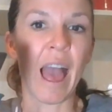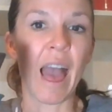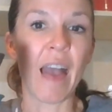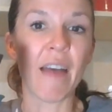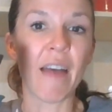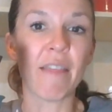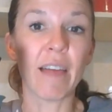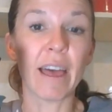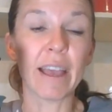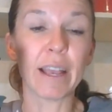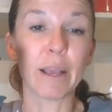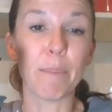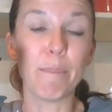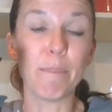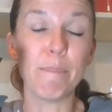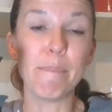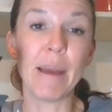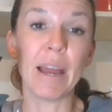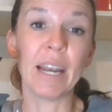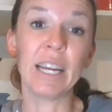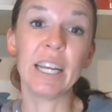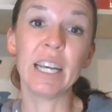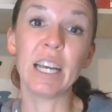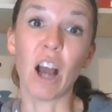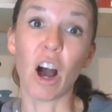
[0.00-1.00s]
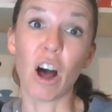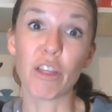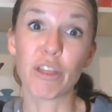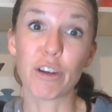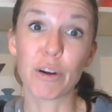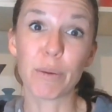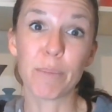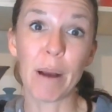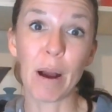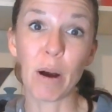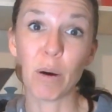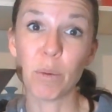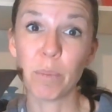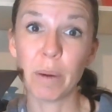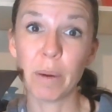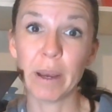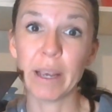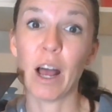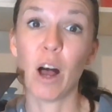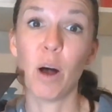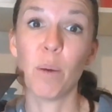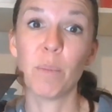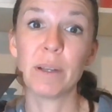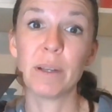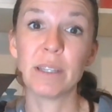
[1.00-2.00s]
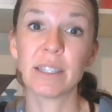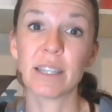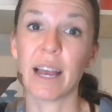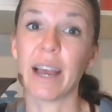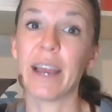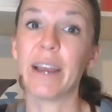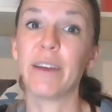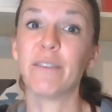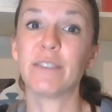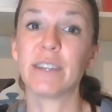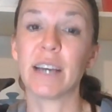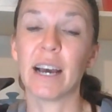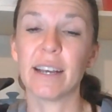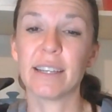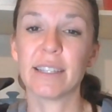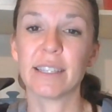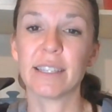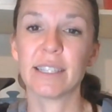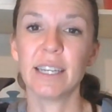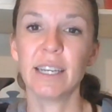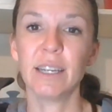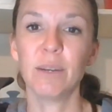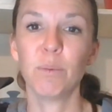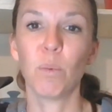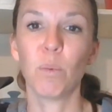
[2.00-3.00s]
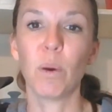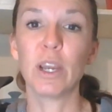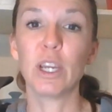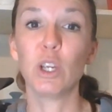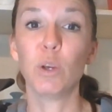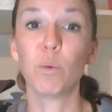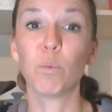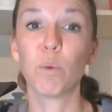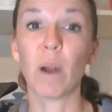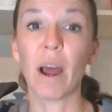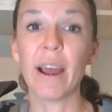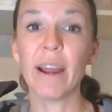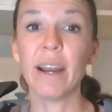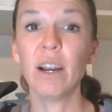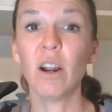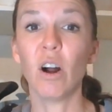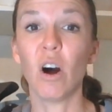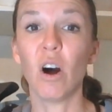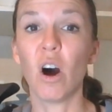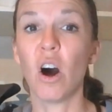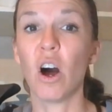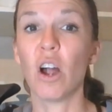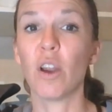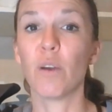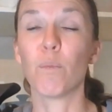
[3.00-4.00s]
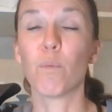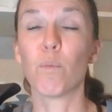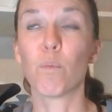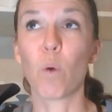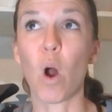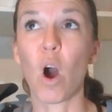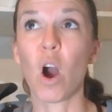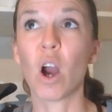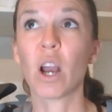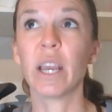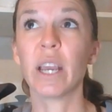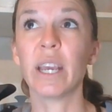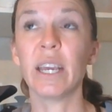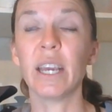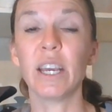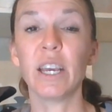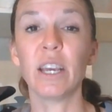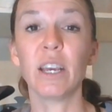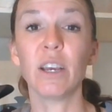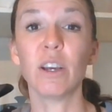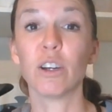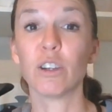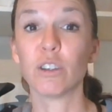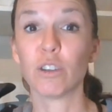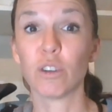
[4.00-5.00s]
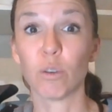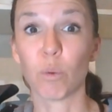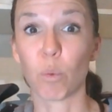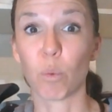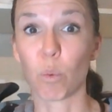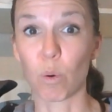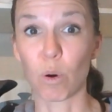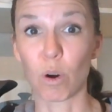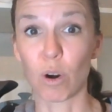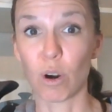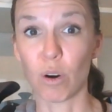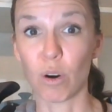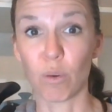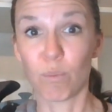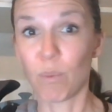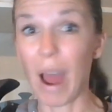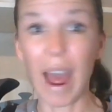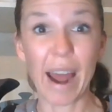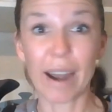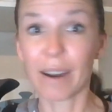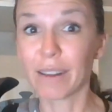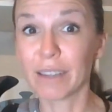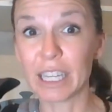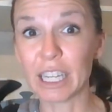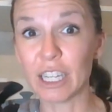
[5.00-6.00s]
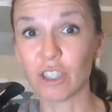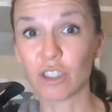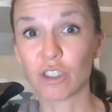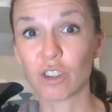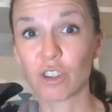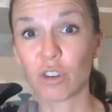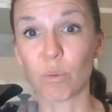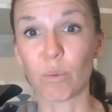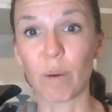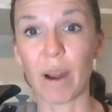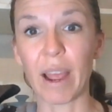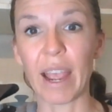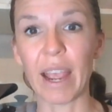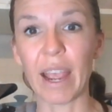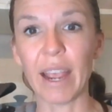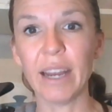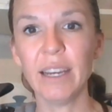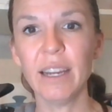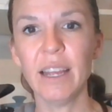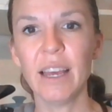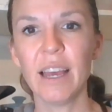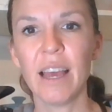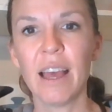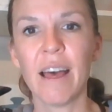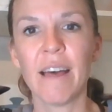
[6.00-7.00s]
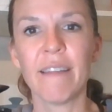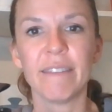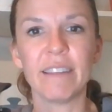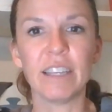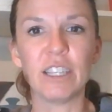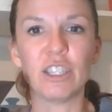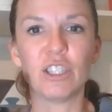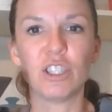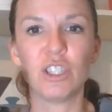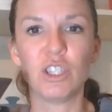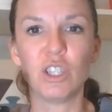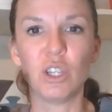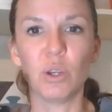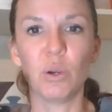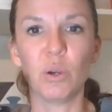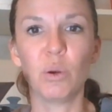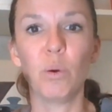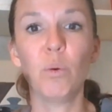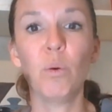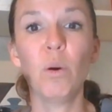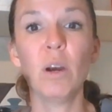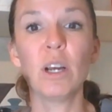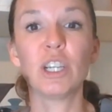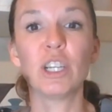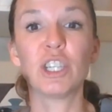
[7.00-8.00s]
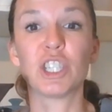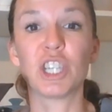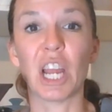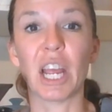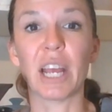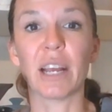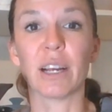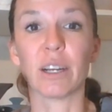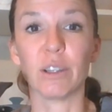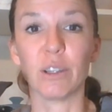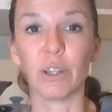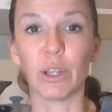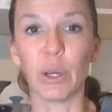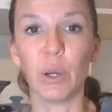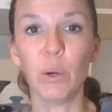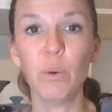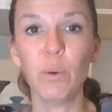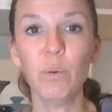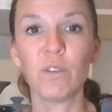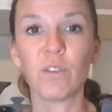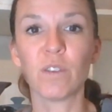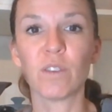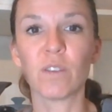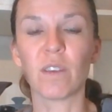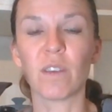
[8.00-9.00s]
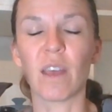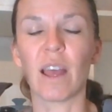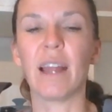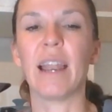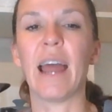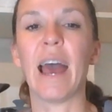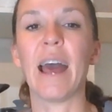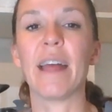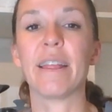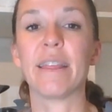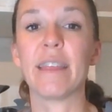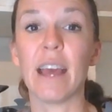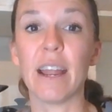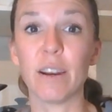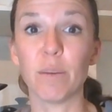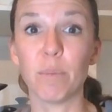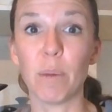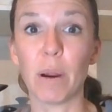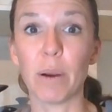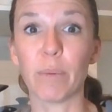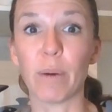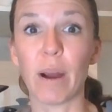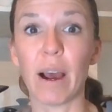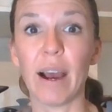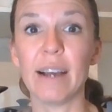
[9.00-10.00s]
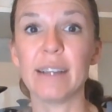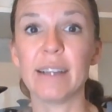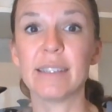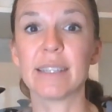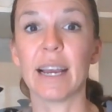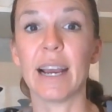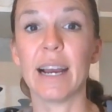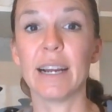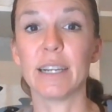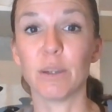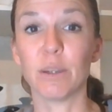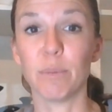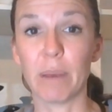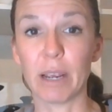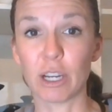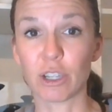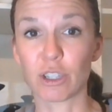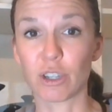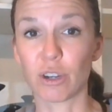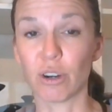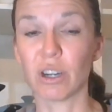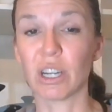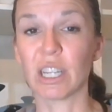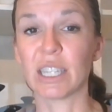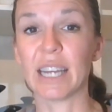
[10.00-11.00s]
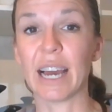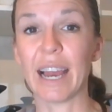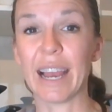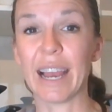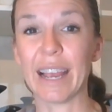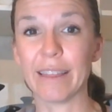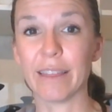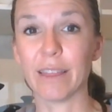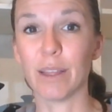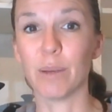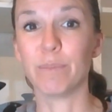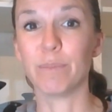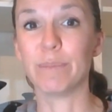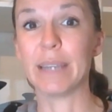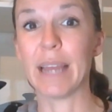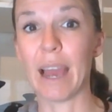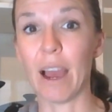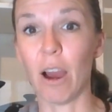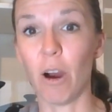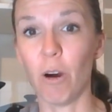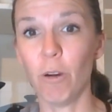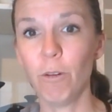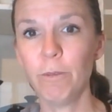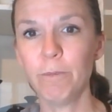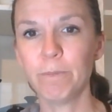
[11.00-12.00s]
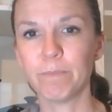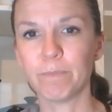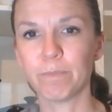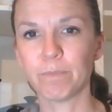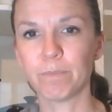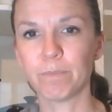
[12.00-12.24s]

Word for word: And like many other mountain bike helmets I have tested, when you ride on rocky or rattling terrain, these do shake loose. And at the end of my rides, I had to make sure to tighten them down.